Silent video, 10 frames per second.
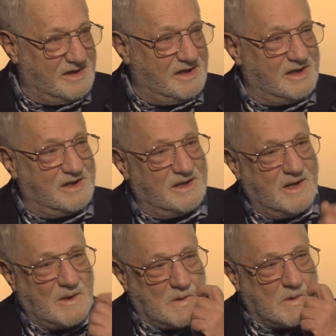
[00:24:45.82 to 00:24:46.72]
Number yeah. six.
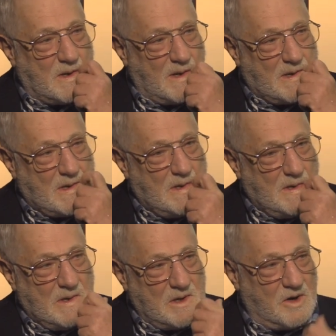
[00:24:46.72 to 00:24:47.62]
Okay.
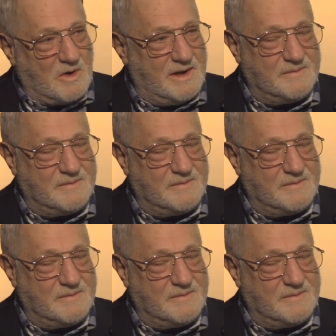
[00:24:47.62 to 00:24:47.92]
At right.